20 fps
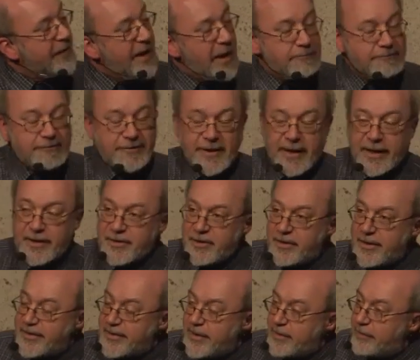of that
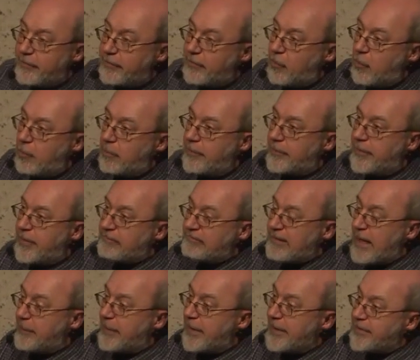protection is in the form of the
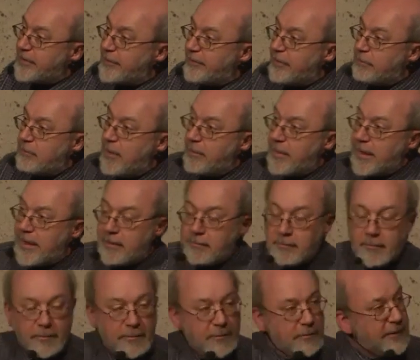trappings of the mummy,
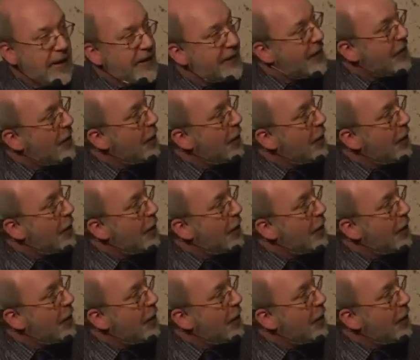like the